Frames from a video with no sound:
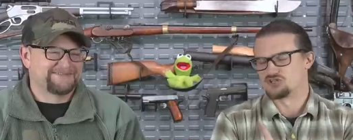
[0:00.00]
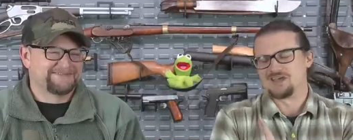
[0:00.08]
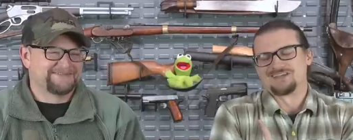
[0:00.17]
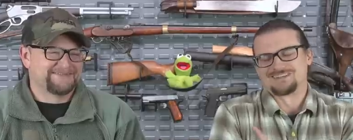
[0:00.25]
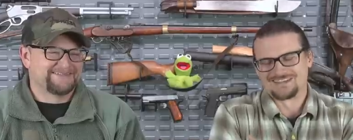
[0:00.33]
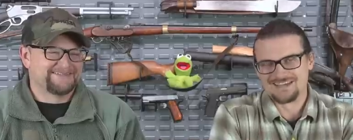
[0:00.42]

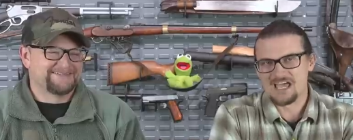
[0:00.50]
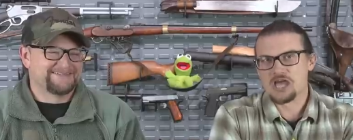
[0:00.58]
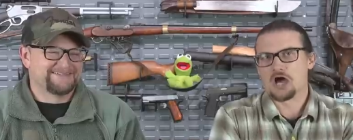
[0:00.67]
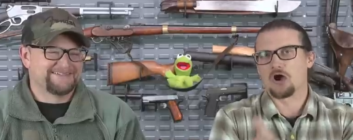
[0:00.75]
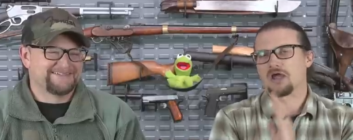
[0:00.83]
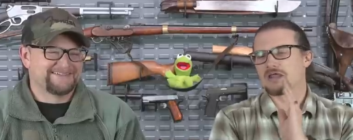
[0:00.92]
Speaker 1: gently.
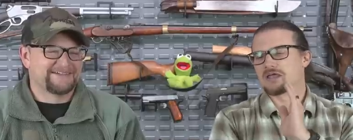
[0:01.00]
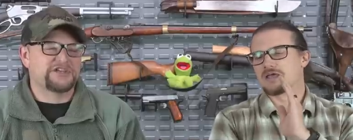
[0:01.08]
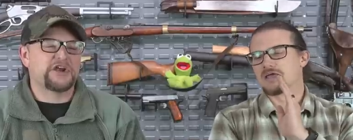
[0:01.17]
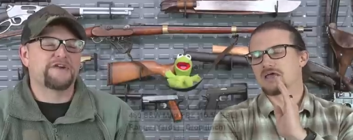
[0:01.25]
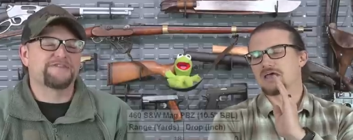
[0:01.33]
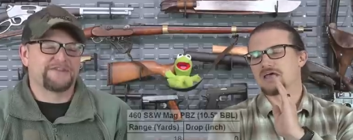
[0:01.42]
All right. And
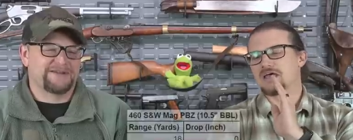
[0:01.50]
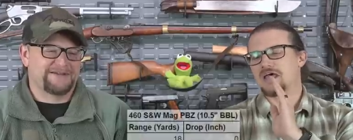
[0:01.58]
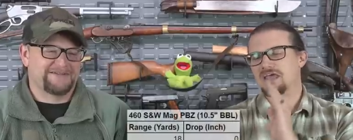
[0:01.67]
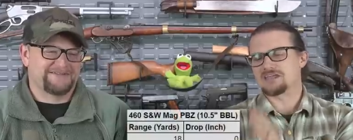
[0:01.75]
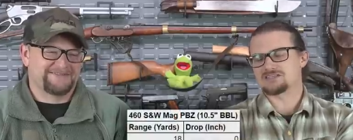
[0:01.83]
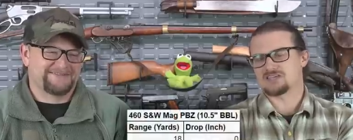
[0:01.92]
carefully.
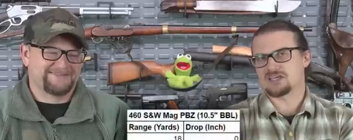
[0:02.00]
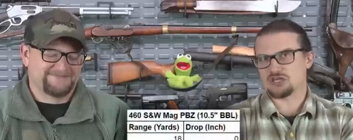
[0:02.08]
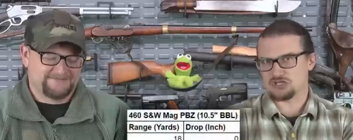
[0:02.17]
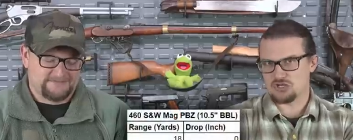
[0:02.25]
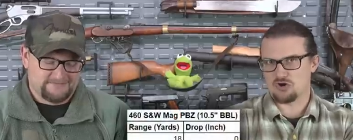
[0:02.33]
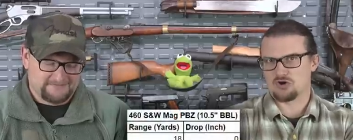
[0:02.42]

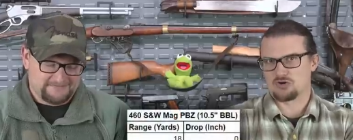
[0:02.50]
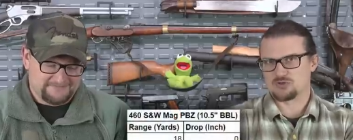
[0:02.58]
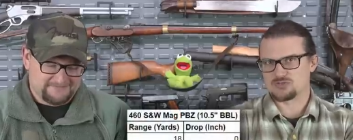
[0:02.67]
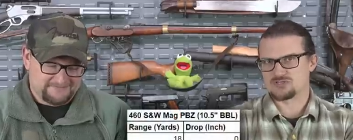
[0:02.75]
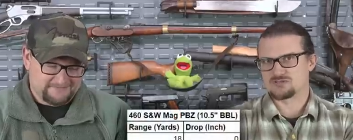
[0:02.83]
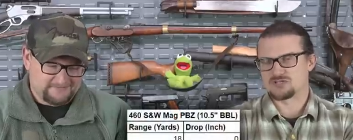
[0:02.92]
18
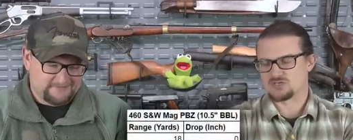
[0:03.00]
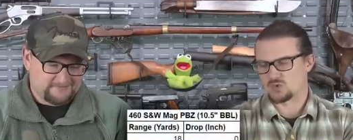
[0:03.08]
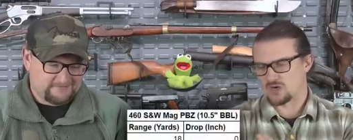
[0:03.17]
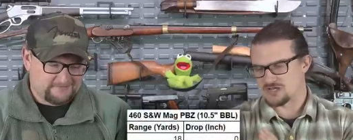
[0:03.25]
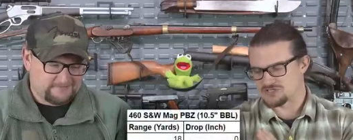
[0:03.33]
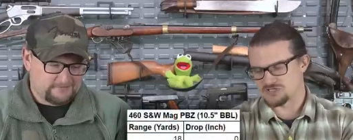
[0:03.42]
yards is
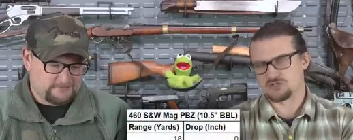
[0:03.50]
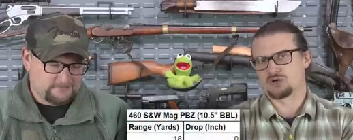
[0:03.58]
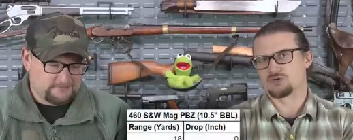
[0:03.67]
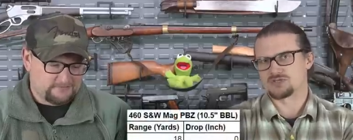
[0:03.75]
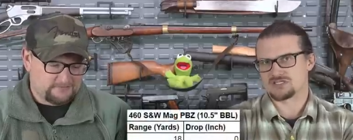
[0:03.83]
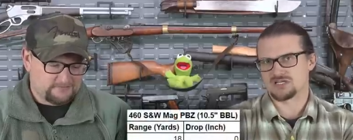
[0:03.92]
where I
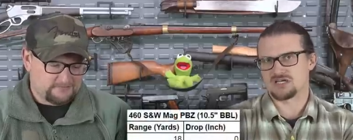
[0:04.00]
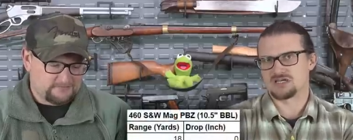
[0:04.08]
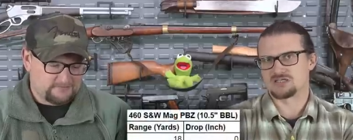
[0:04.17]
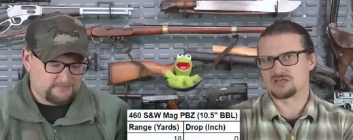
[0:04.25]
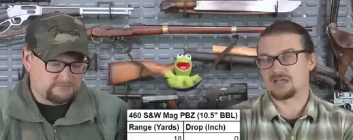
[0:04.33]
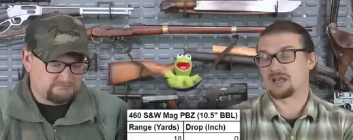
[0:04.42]
zeroed this
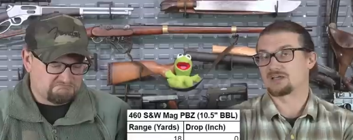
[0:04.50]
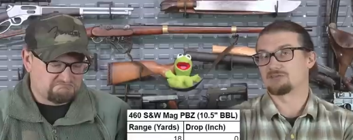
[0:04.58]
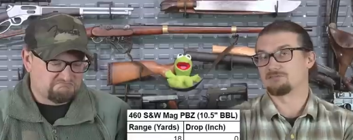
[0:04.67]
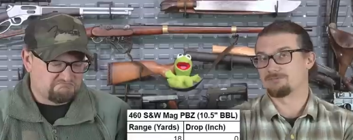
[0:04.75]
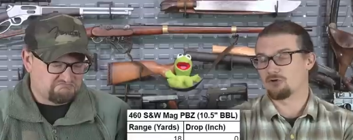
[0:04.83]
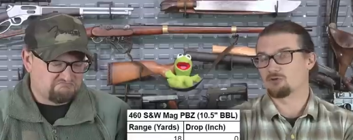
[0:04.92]
gun, and I
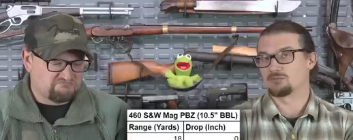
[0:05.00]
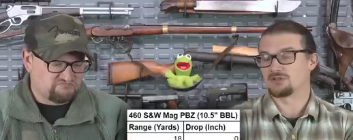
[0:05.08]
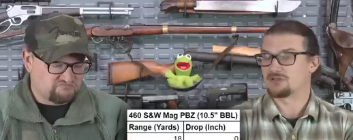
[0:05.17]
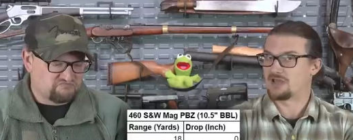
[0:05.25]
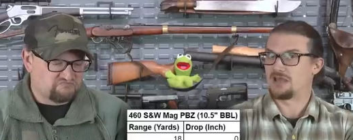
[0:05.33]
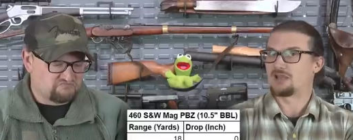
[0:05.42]
confirmed
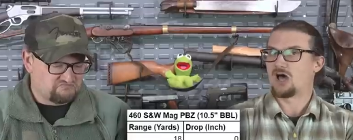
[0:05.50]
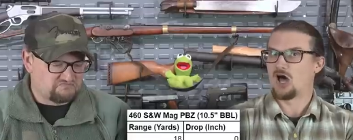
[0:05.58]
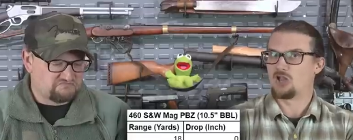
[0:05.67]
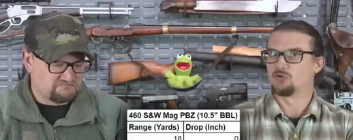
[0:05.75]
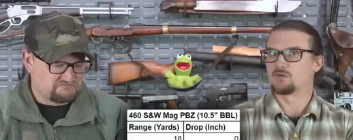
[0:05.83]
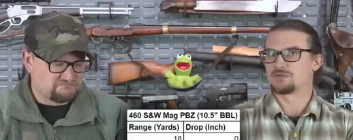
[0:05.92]
it at
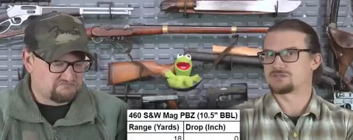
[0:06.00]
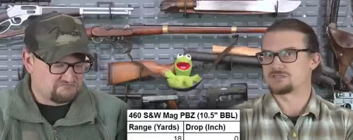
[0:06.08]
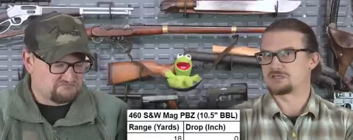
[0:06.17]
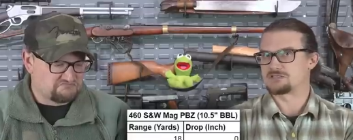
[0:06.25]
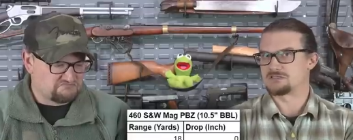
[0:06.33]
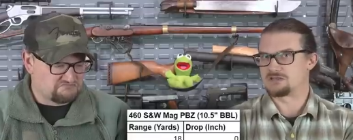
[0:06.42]

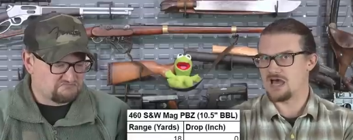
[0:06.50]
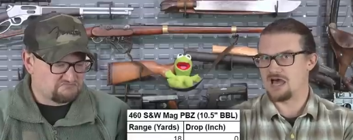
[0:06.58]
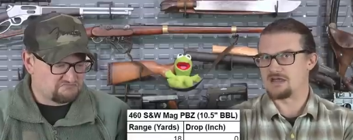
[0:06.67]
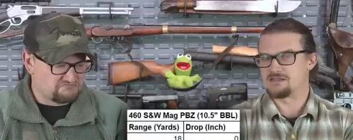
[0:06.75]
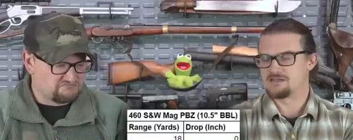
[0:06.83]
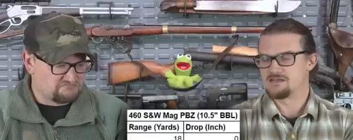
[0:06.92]

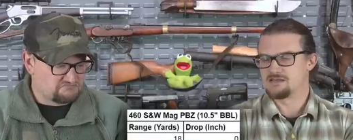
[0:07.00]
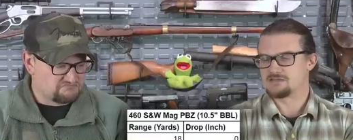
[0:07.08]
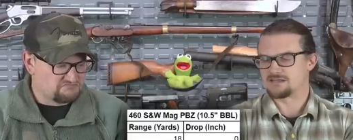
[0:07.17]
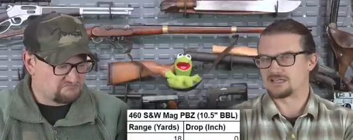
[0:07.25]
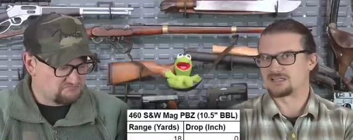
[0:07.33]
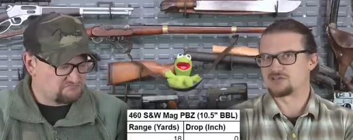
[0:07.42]
169.
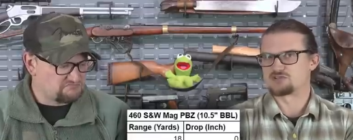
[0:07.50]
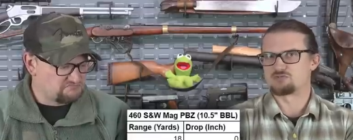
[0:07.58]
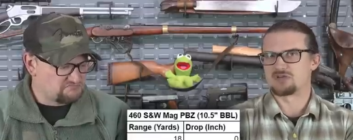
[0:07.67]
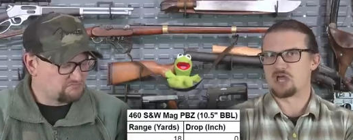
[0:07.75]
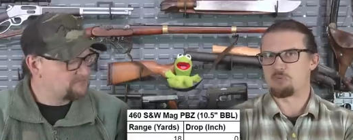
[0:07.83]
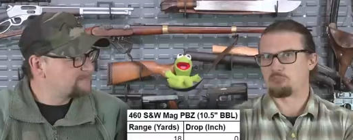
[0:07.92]
That gives
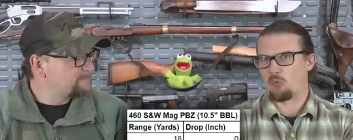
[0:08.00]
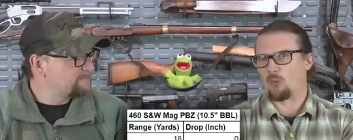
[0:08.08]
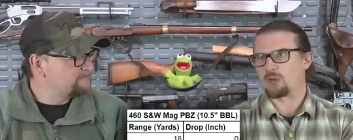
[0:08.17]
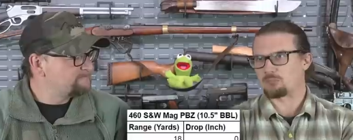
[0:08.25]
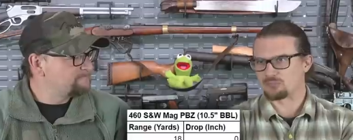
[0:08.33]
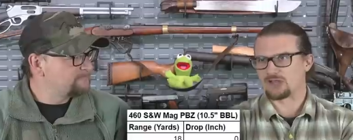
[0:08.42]
me a
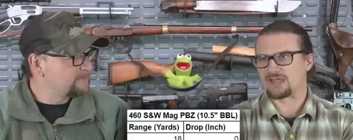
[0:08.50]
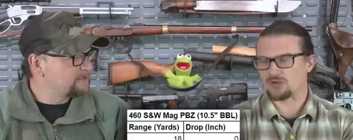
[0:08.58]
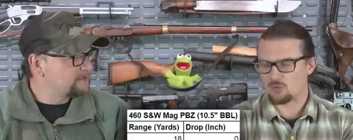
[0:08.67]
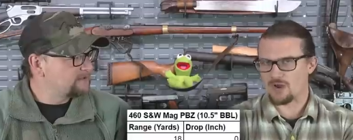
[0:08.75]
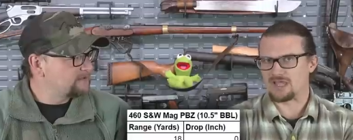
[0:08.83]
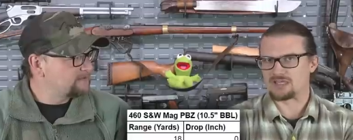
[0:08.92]
point
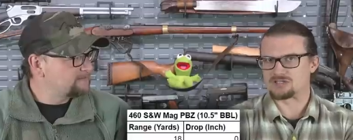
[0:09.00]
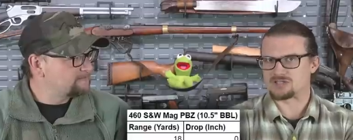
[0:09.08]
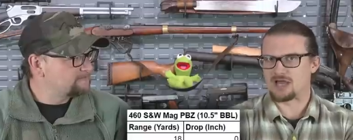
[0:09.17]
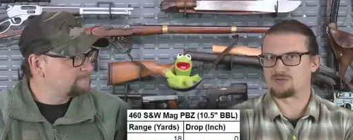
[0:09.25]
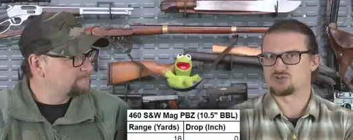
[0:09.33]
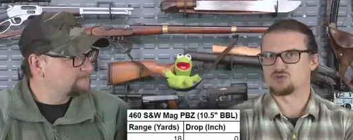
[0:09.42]
blank range
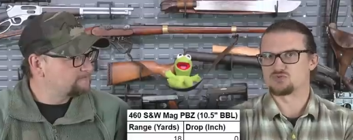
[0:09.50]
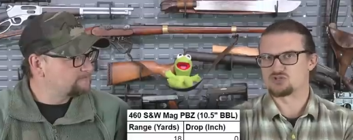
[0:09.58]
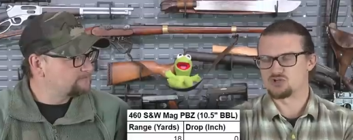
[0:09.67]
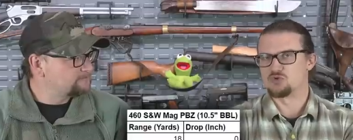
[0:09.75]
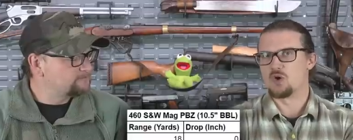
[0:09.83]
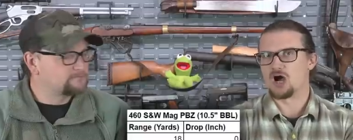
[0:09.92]
out to
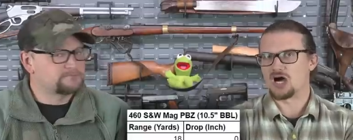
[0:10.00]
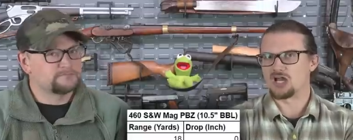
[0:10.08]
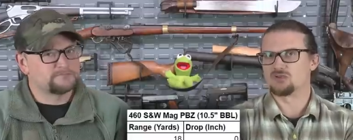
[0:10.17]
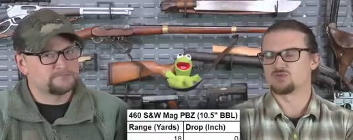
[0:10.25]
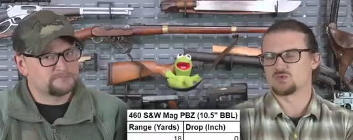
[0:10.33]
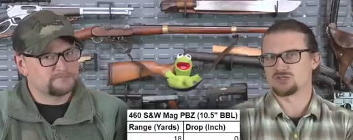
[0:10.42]

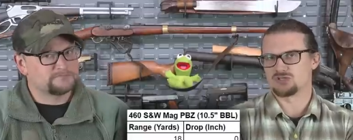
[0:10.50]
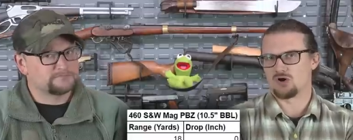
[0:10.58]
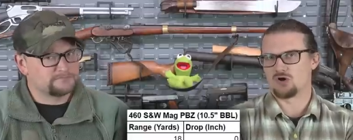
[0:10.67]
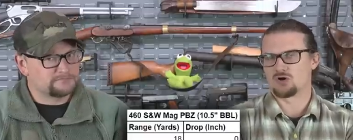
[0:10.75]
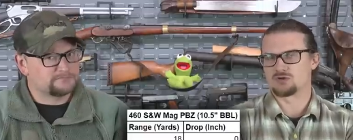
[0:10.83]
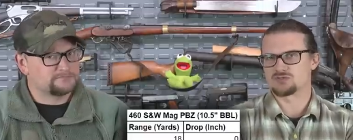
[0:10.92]
200
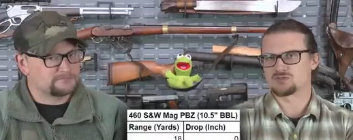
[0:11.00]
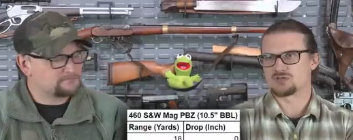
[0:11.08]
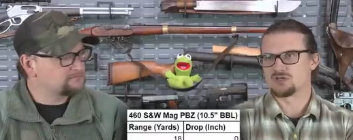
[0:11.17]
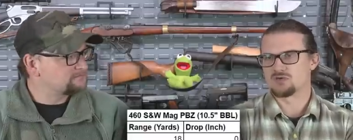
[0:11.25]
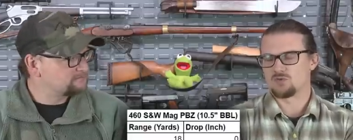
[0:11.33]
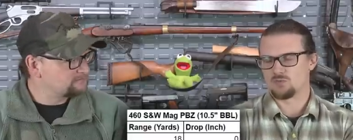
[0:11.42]
yards
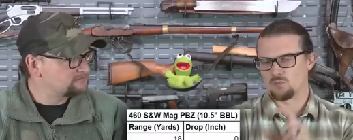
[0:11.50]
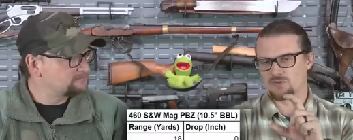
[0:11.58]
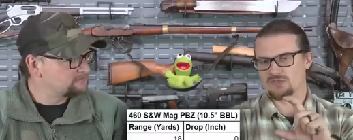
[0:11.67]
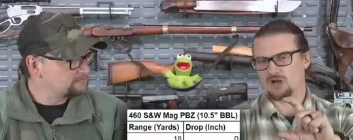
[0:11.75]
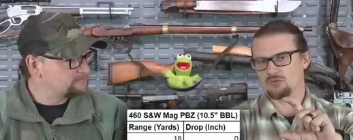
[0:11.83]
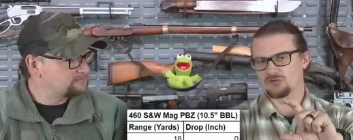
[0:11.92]

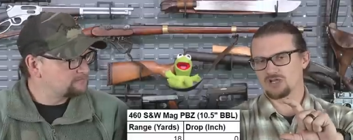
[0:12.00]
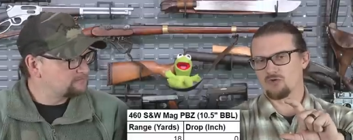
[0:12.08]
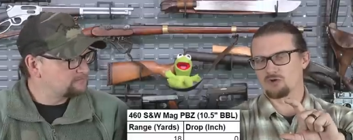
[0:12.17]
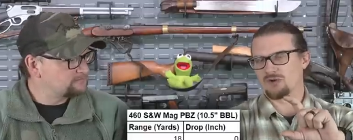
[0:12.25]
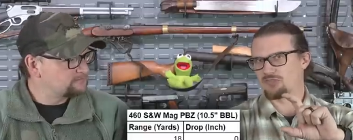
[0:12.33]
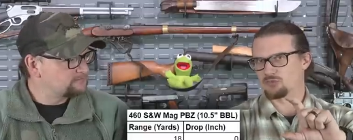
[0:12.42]
with it only
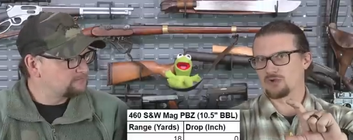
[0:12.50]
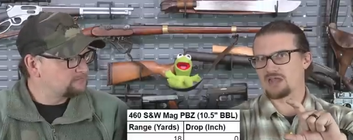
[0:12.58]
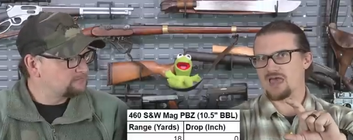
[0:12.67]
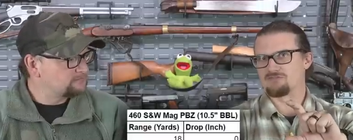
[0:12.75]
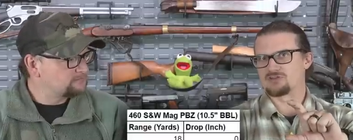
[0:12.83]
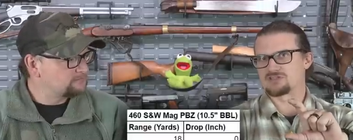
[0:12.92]
going about three and
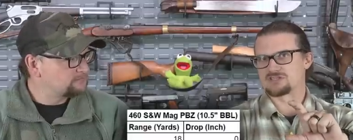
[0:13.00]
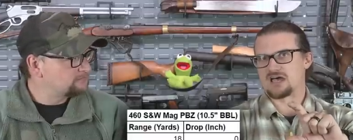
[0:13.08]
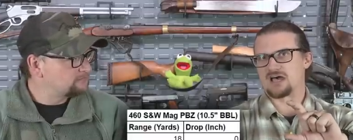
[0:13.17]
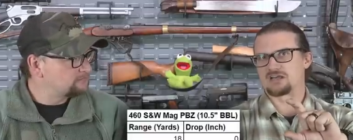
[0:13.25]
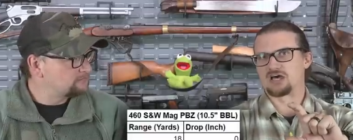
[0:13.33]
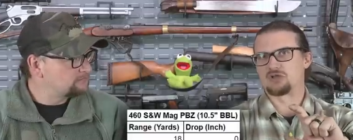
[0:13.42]
a half inches
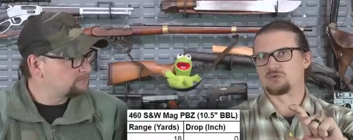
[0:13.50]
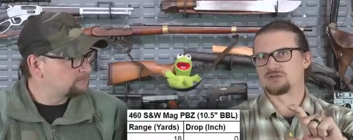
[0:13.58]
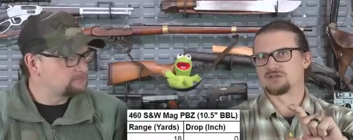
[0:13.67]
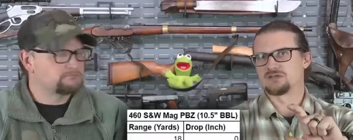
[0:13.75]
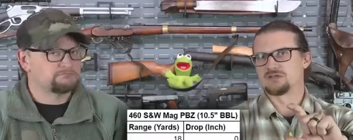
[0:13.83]
high at 100,